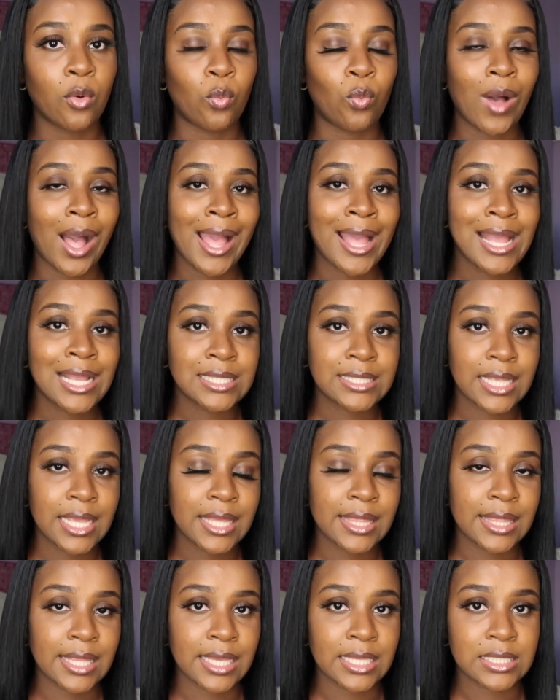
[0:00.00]
Why I
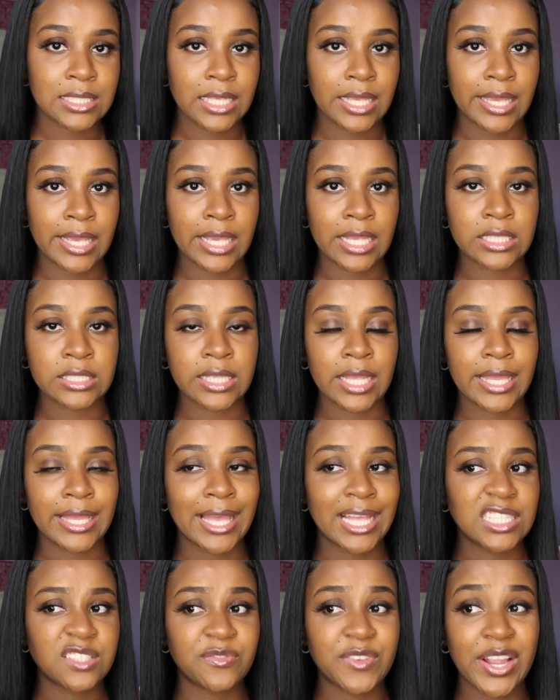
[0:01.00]
say this is it
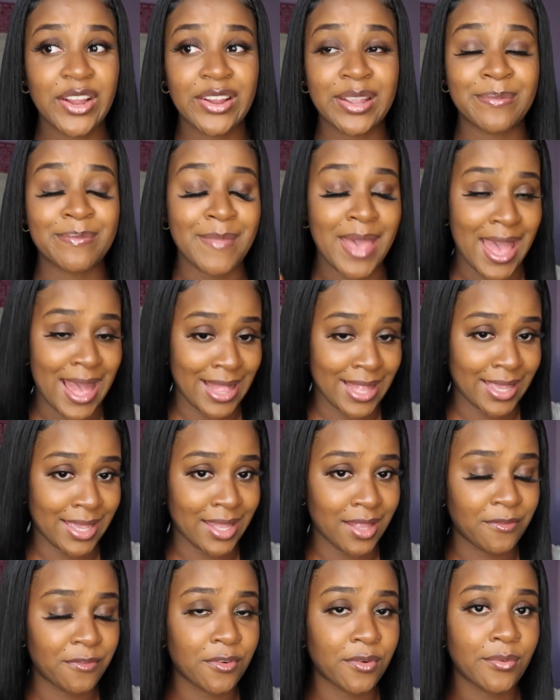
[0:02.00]
gets very
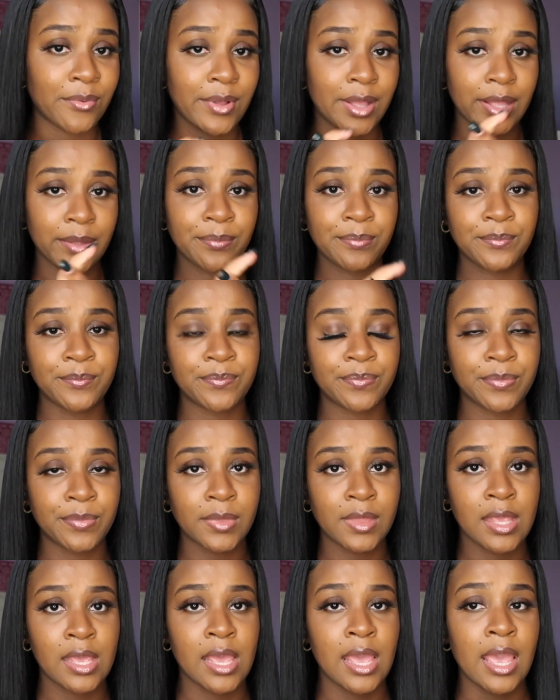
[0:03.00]
matted, for one.
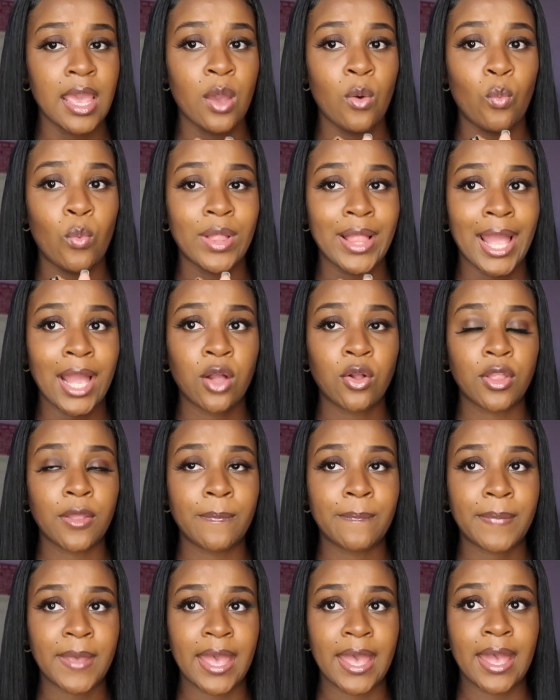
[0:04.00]
When I go
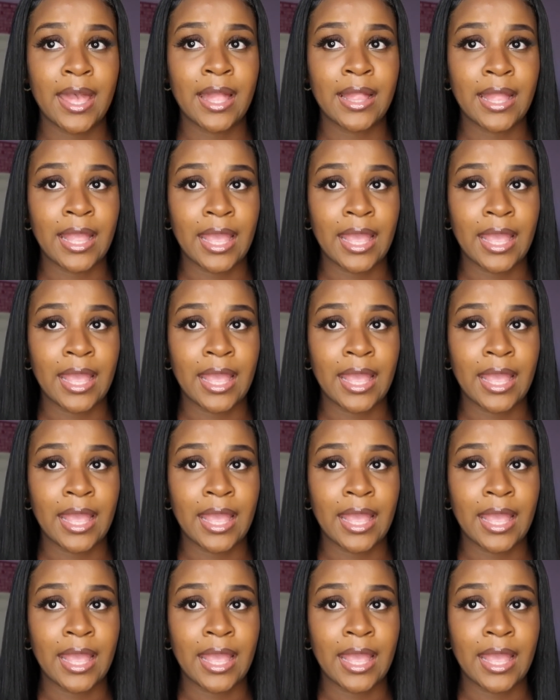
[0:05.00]
to bed